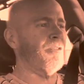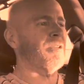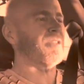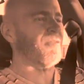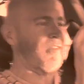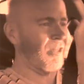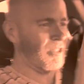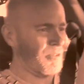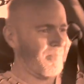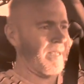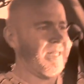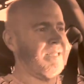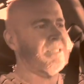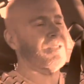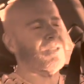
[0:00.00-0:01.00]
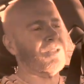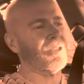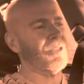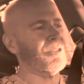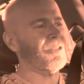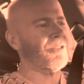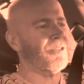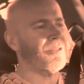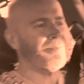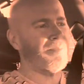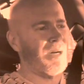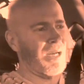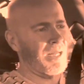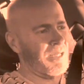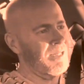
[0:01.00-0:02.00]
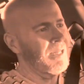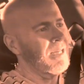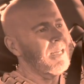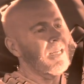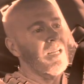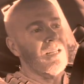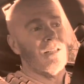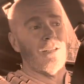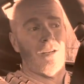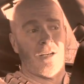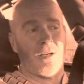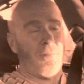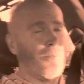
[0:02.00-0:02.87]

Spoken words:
as far as maintenance is concerned, but look,